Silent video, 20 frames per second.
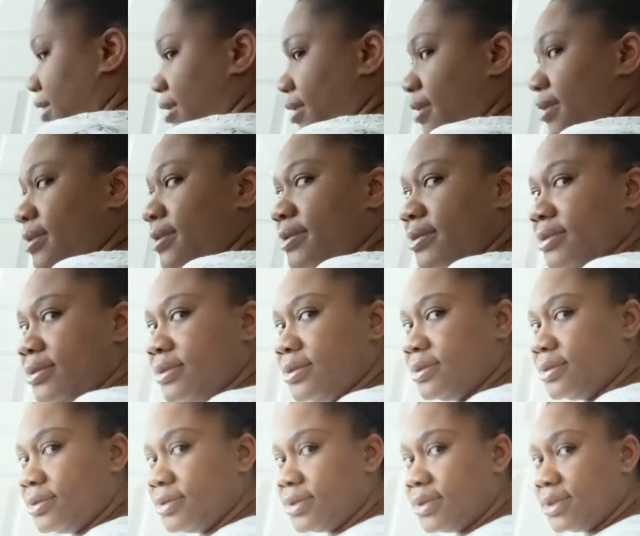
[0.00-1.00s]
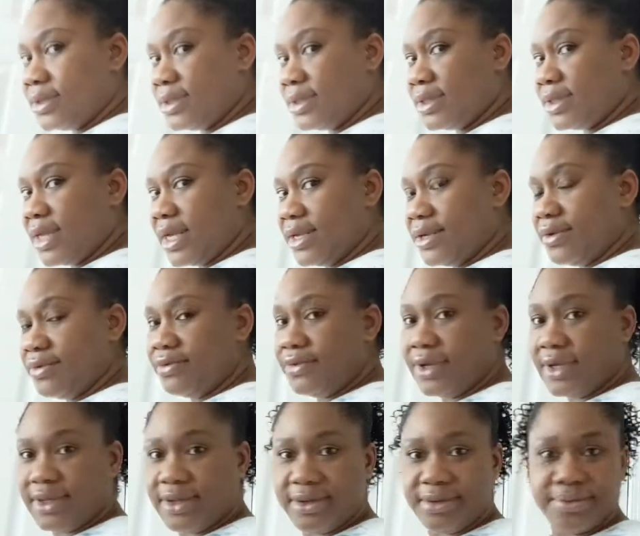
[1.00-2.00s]
Okay, that's the side
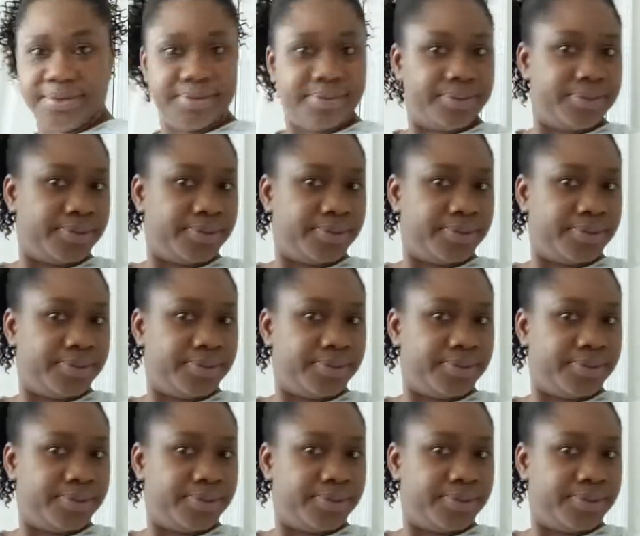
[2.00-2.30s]
of it.